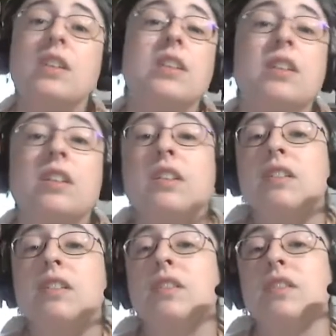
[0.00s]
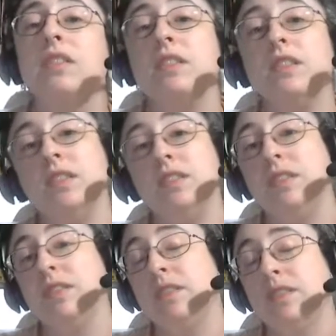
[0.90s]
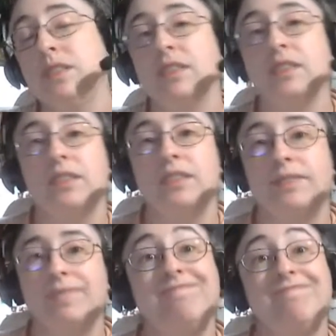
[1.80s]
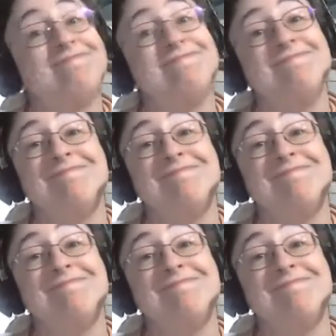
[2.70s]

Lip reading: (silence)